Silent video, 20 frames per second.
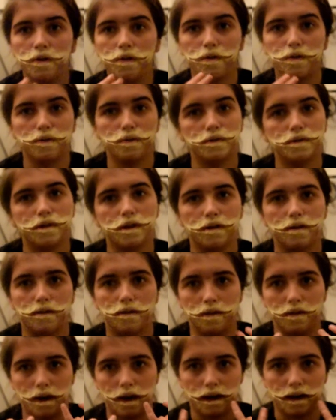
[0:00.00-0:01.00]
Also,
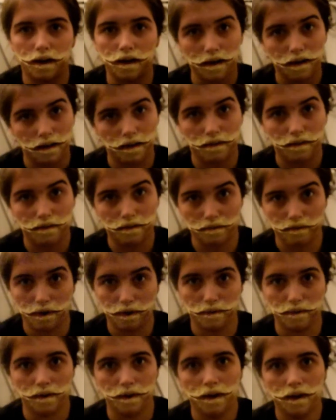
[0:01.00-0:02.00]
I cut it
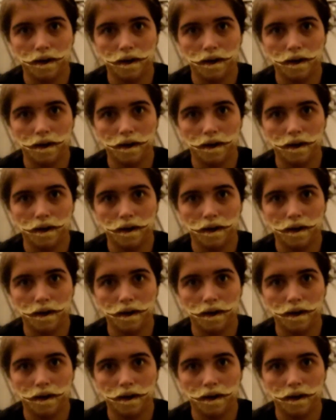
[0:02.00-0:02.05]
through